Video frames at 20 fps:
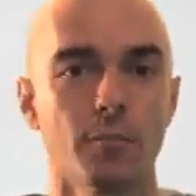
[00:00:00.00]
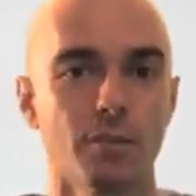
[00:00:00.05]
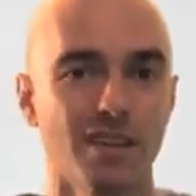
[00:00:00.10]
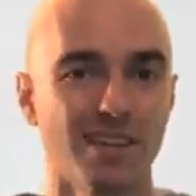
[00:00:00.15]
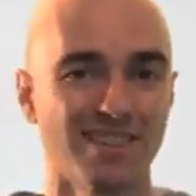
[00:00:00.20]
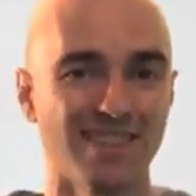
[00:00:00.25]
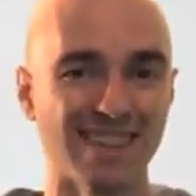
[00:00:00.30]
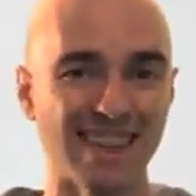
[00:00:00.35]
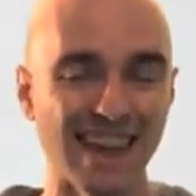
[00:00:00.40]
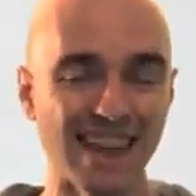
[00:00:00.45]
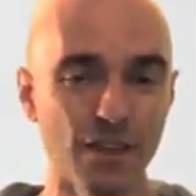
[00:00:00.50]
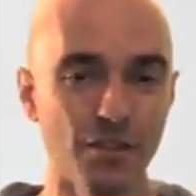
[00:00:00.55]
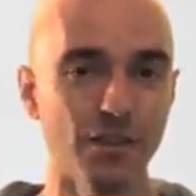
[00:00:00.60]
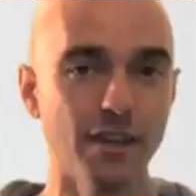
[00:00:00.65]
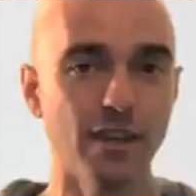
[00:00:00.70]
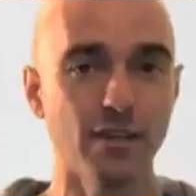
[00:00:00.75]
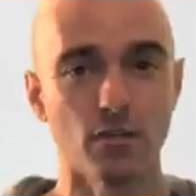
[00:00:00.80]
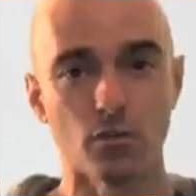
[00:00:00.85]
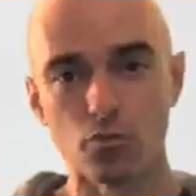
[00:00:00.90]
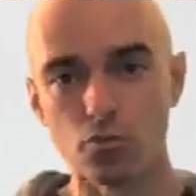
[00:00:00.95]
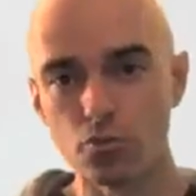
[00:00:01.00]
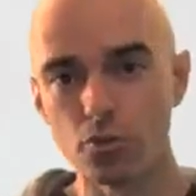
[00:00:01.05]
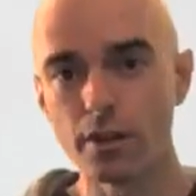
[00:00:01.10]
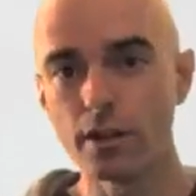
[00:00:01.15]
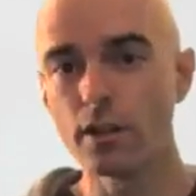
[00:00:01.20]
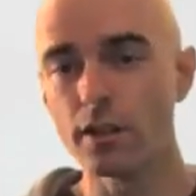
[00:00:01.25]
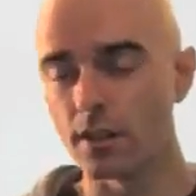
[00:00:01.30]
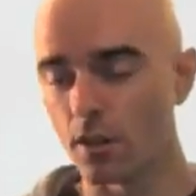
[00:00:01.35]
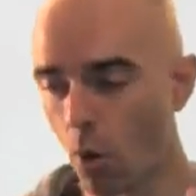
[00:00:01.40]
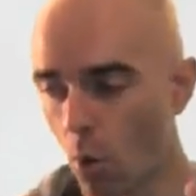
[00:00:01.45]
Because at the end of the day,
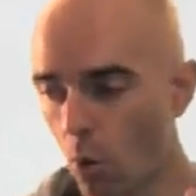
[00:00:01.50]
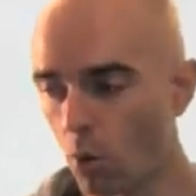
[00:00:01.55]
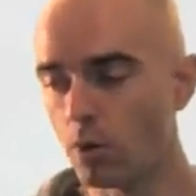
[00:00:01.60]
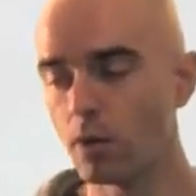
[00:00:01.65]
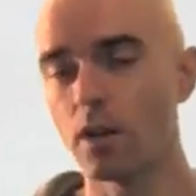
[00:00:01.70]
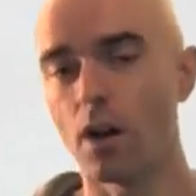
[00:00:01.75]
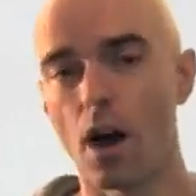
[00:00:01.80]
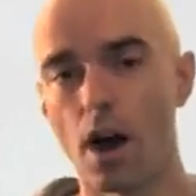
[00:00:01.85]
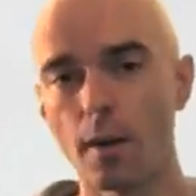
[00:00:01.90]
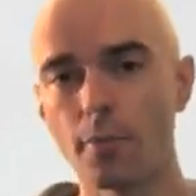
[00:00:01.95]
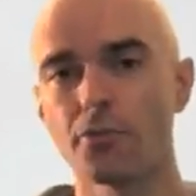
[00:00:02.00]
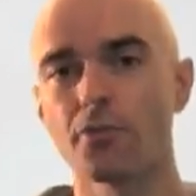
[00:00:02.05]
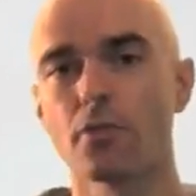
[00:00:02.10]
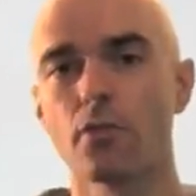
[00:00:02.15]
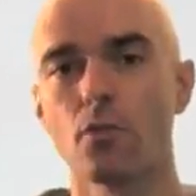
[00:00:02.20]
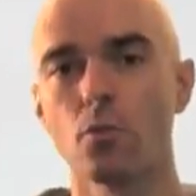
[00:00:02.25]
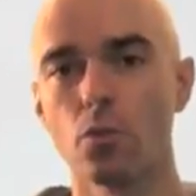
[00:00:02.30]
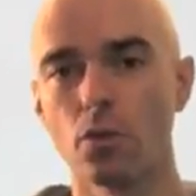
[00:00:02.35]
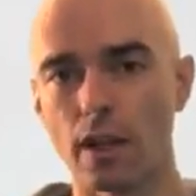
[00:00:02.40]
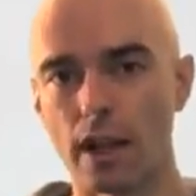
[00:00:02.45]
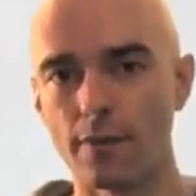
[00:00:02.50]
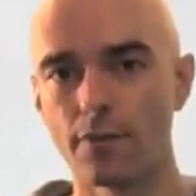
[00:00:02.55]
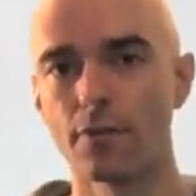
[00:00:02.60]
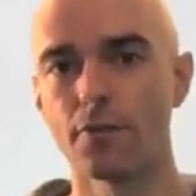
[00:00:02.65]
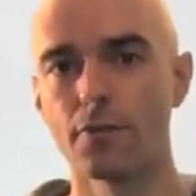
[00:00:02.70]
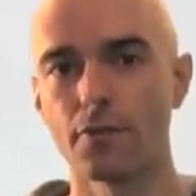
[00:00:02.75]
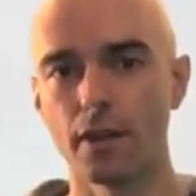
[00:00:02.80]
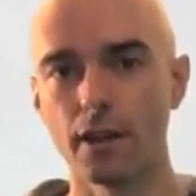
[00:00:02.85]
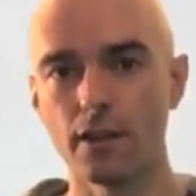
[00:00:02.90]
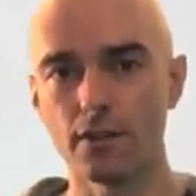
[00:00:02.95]
the only obstacle we'll
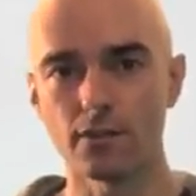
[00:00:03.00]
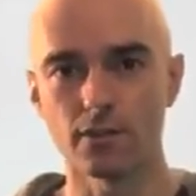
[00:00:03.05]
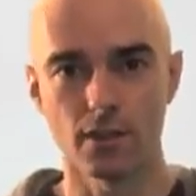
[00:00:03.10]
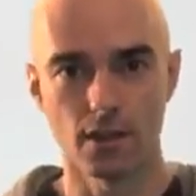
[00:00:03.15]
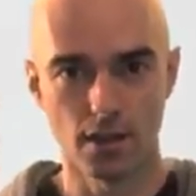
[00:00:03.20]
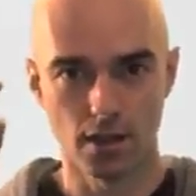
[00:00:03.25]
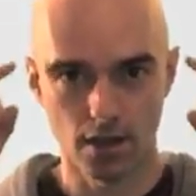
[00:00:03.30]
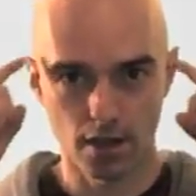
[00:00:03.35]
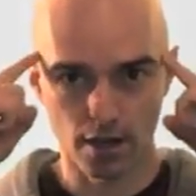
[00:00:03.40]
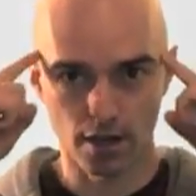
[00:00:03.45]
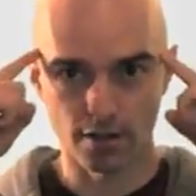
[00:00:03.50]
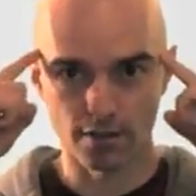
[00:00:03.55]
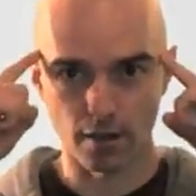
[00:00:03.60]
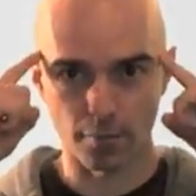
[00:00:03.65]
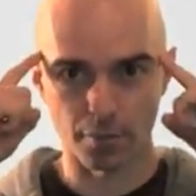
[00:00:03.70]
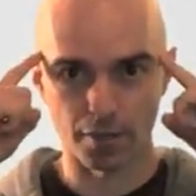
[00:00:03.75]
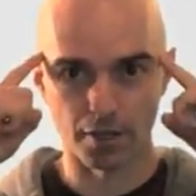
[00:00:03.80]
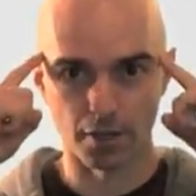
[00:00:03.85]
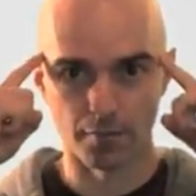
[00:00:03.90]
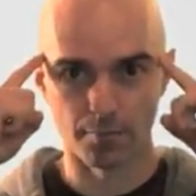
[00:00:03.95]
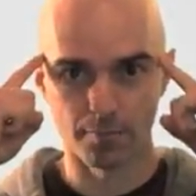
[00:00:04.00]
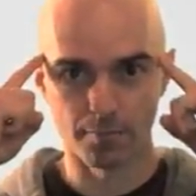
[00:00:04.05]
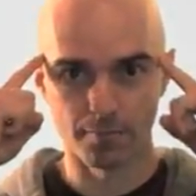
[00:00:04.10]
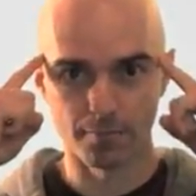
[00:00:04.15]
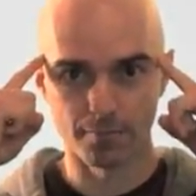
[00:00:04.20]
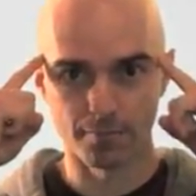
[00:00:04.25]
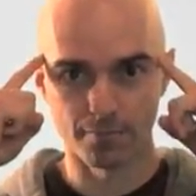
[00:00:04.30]
ever face is up here.